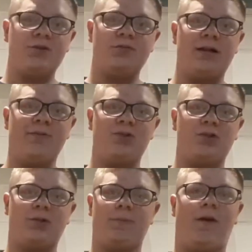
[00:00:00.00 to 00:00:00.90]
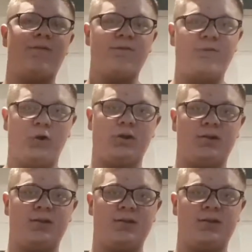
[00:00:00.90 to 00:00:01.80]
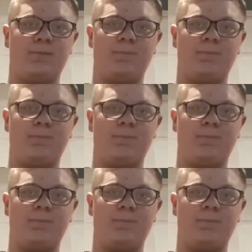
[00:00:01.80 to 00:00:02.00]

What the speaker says: live stream first.